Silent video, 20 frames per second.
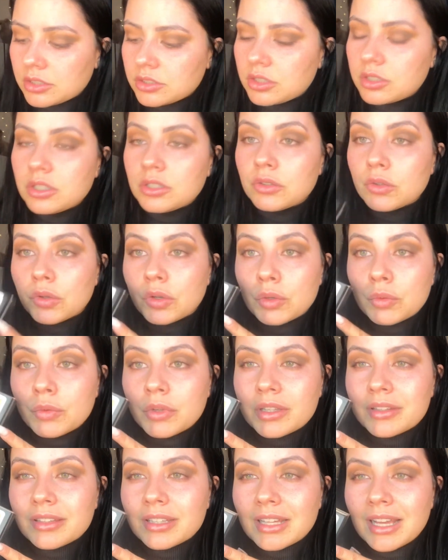Denona
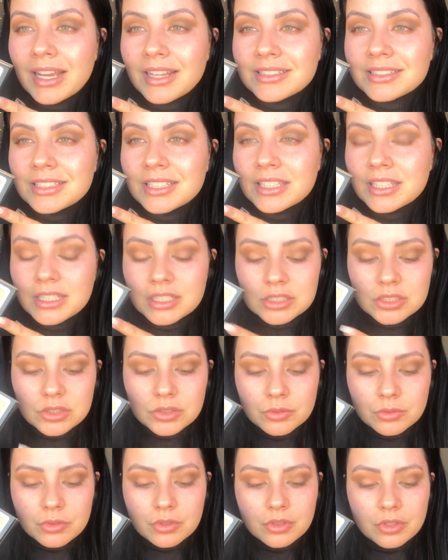one's a tint,
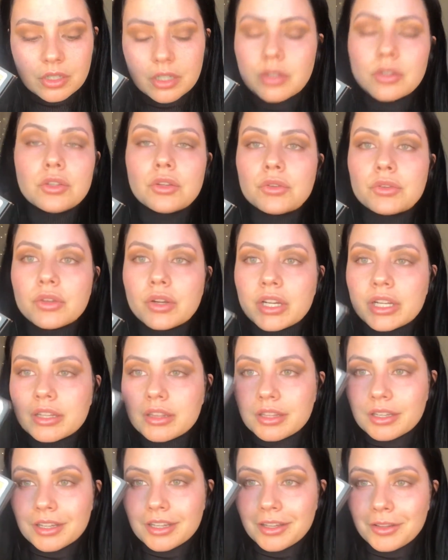or no, sorry, the
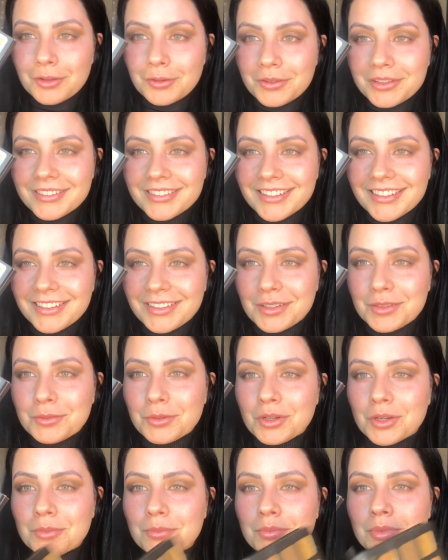color one's a little
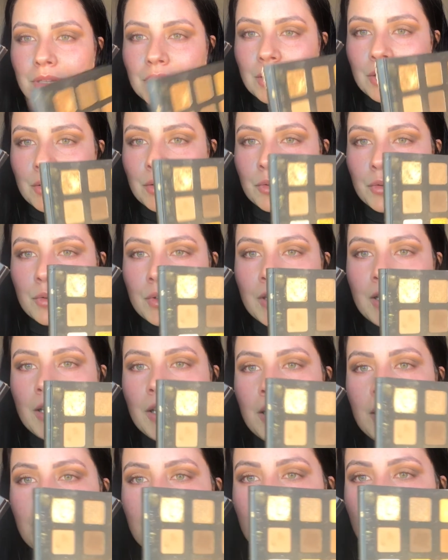more blue
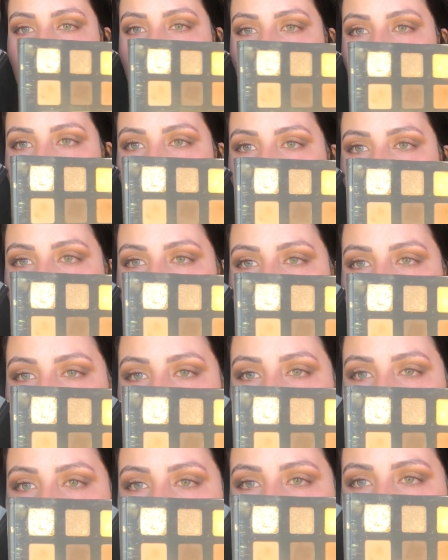than this one.
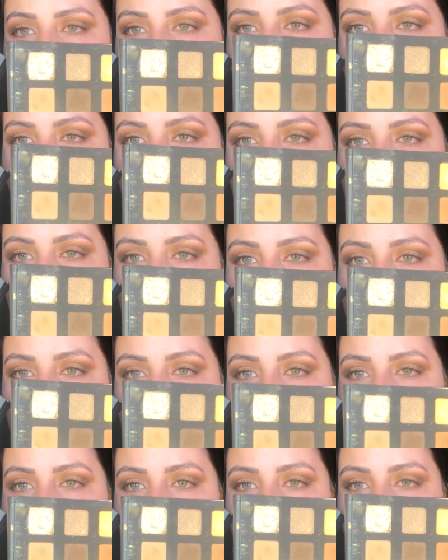I don't know if you can tell the
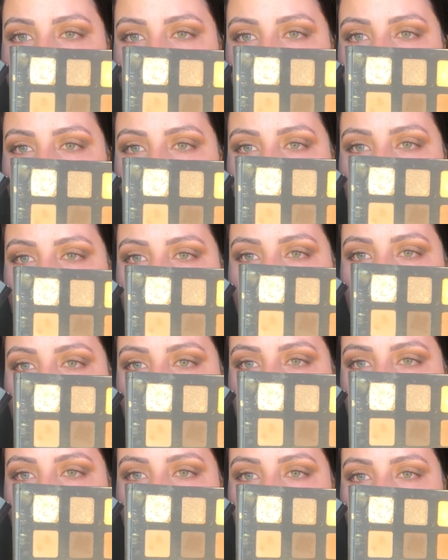difference. This one is a
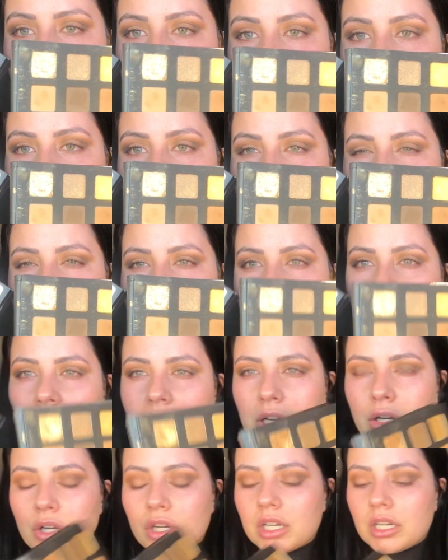lot
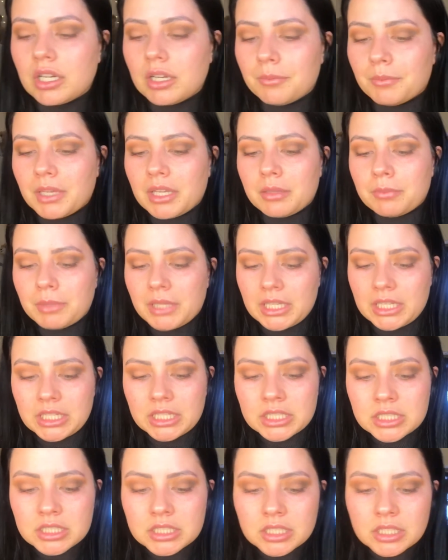blacker in my
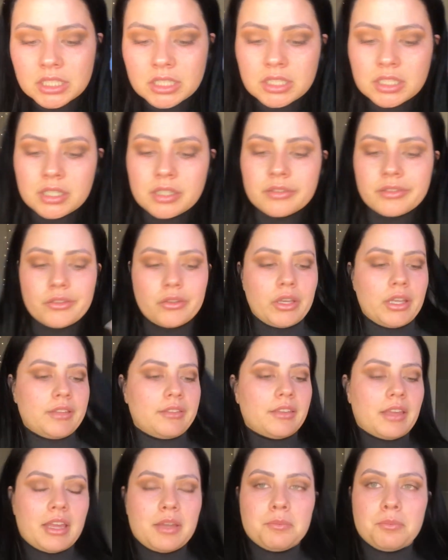opinion. Still has
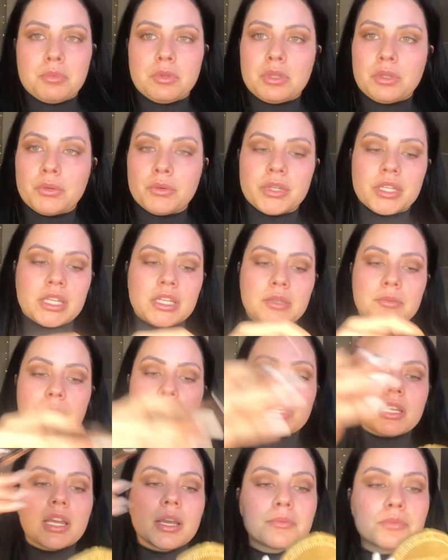that blue in it,
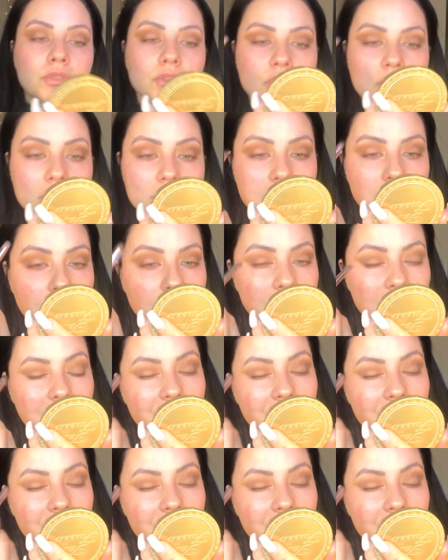but I'm just gonna take